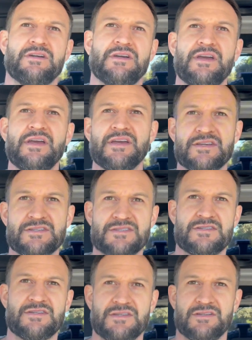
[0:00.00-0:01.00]

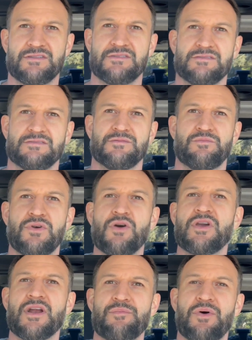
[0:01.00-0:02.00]
is
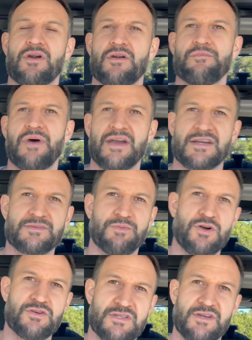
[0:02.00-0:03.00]
broken apart by
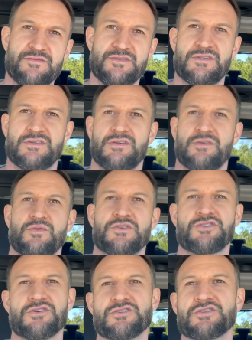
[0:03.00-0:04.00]
explosives, which
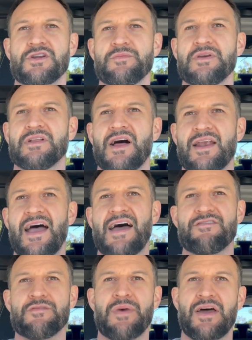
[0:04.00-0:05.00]
there's going to be a lot of
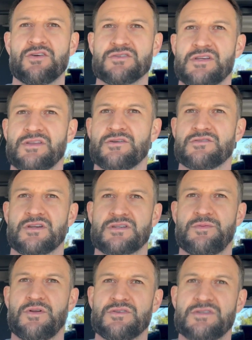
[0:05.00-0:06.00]
heavy metals in those
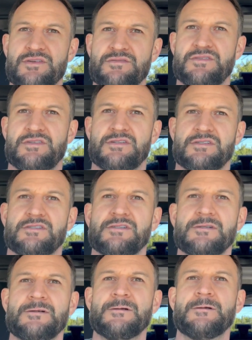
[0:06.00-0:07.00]
explosives.
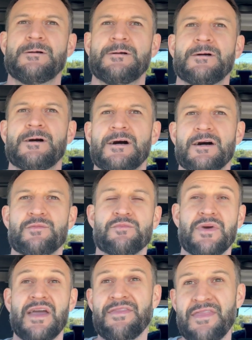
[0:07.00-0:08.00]

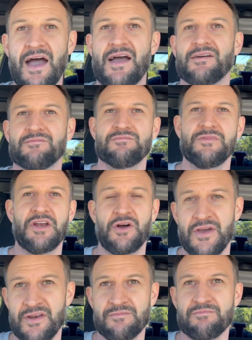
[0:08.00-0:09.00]
In that,
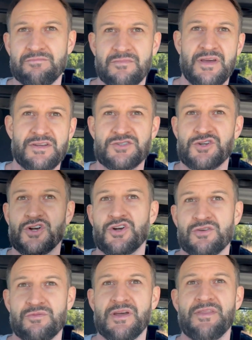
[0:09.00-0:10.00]
in
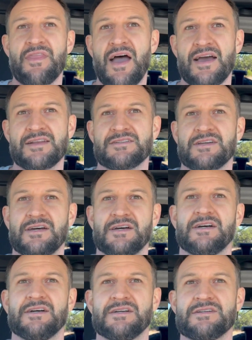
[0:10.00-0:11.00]
turn, in that
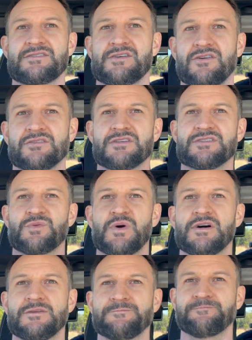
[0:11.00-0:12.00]
salt as well.